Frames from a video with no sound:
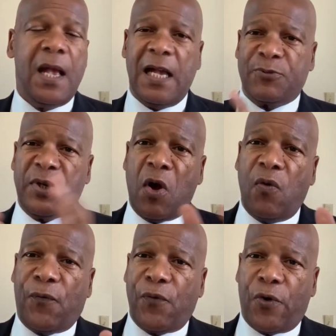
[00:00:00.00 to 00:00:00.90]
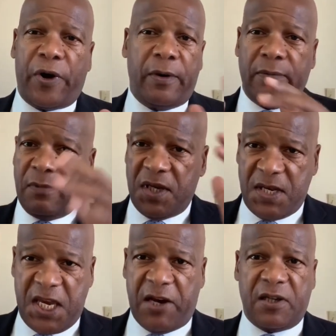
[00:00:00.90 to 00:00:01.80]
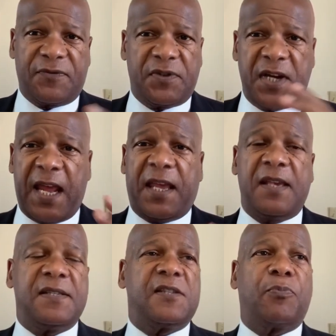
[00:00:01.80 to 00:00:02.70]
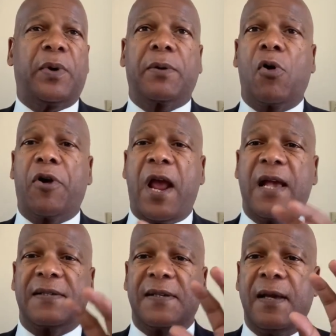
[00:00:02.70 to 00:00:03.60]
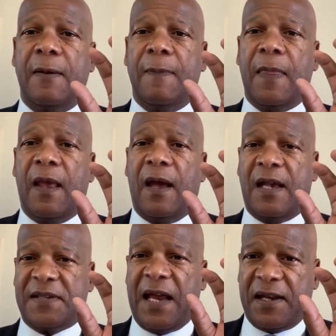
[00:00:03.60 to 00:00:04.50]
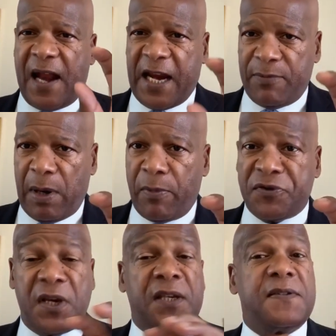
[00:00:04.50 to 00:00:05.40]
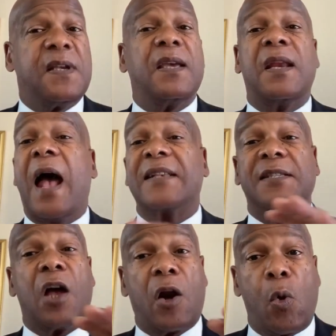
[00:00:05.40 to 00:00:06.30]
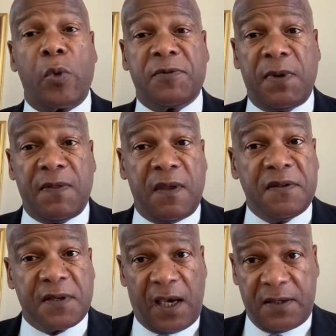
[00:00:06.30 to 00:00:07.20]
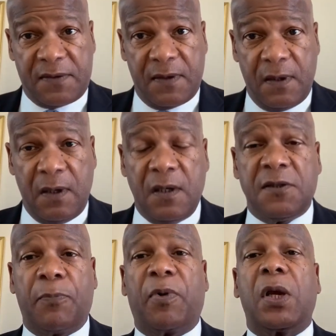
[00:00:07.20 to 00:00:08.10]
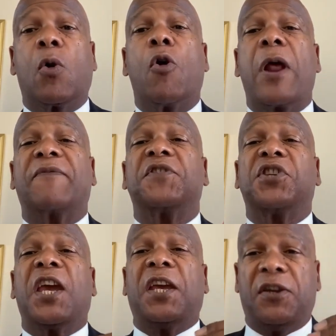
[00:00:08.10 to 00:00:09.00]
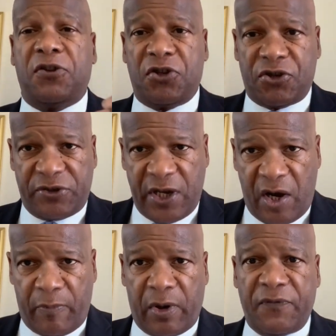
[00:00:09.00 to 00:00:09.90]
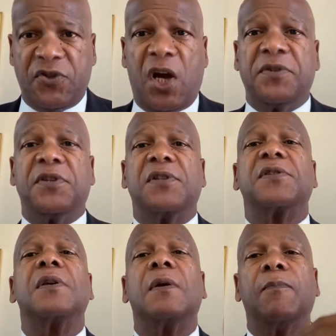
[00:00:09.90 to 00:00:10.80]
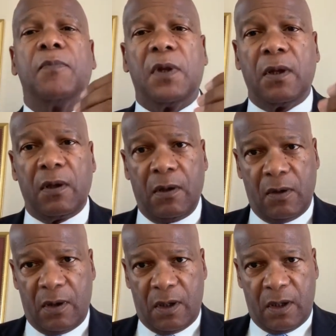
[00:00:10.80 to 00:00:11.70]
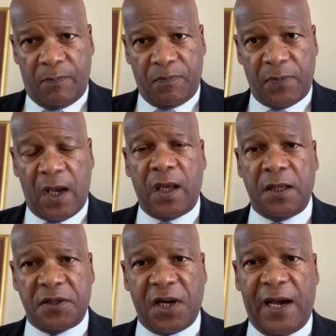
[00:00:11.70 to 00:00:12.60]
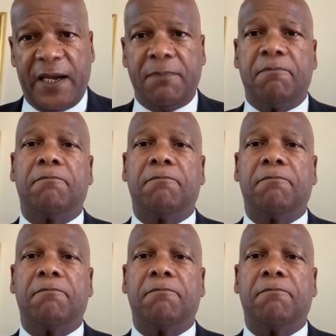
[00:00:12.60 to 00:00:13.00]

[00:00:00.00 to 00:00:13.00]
As we know, for years, for decades, the Supreme Court has had 9 members. It has not always been this case. Supreme Court has changed the number of judges in time.